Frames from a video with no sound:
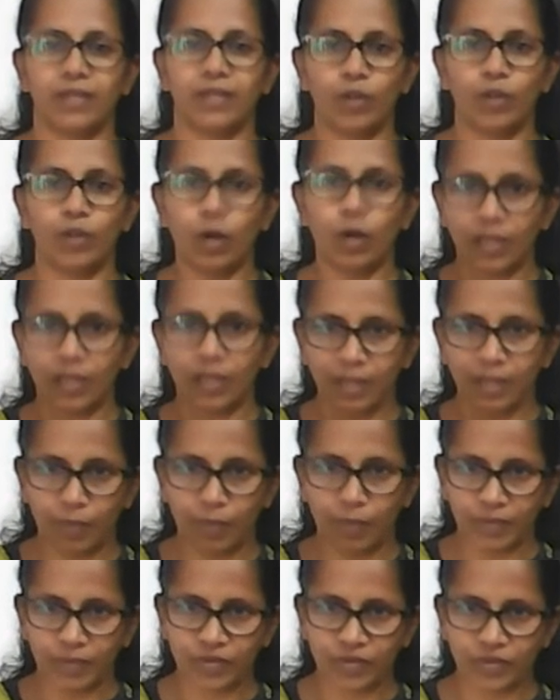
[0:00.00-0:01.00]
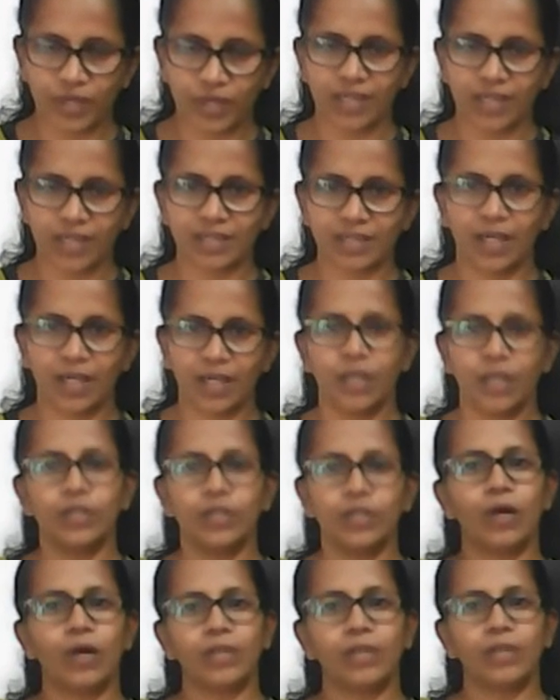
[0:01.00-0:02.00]
Total number of students,
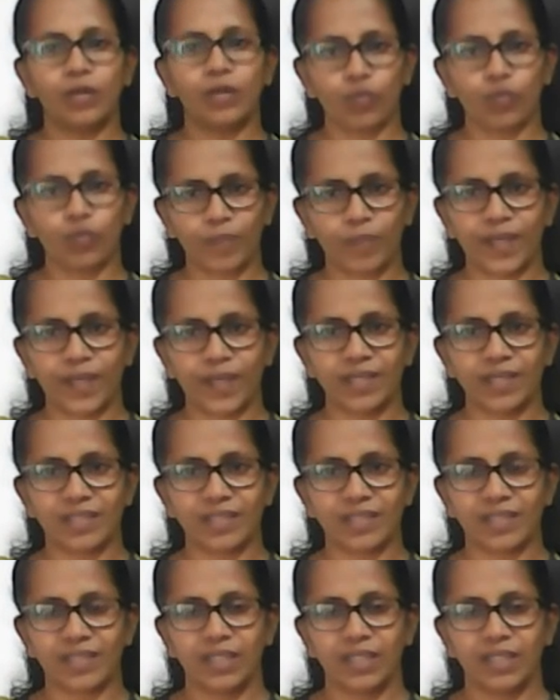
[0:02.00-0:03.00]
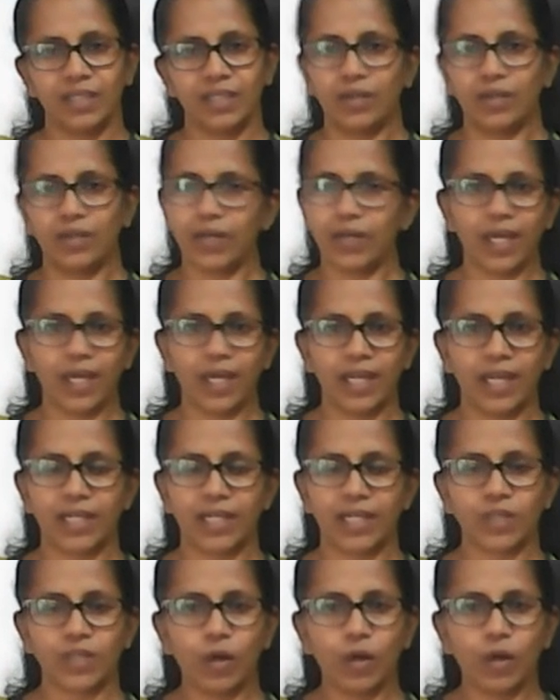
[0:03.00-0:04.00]
total rupees. Okay, like
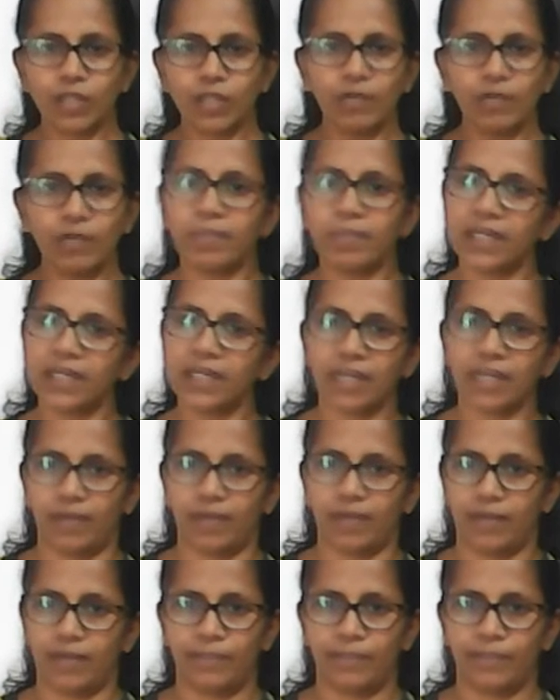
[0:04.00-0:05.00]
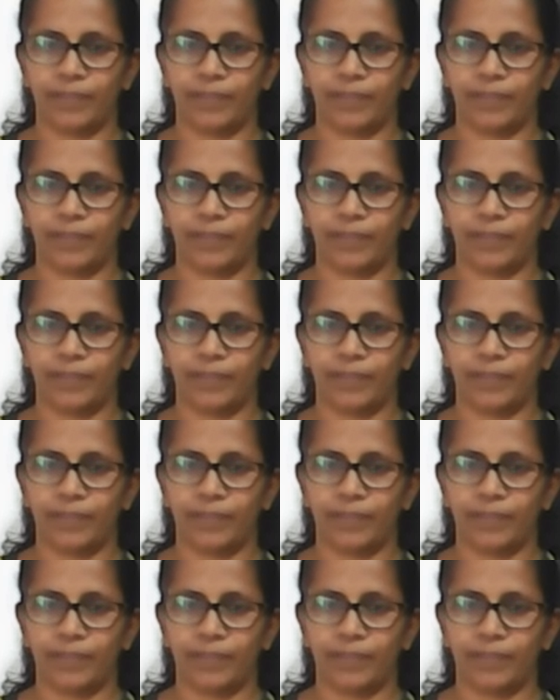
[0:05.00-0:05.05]
the total will be given.